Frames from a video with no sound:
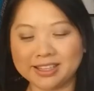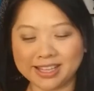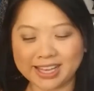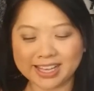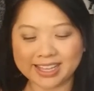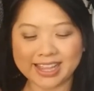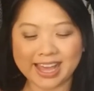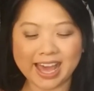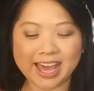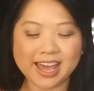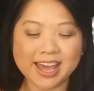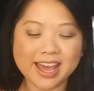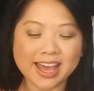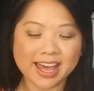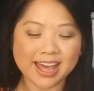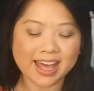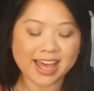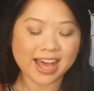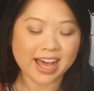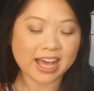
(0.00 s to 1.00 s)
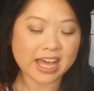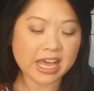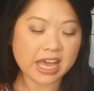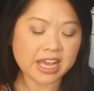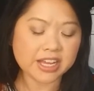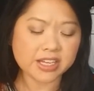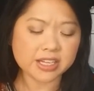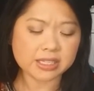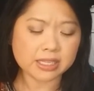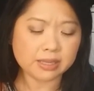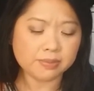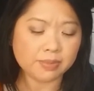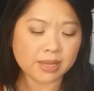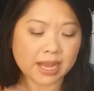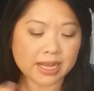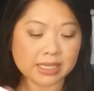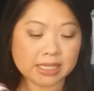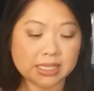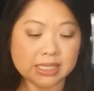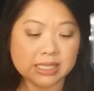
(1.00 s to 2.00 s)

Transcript: in like that I just am not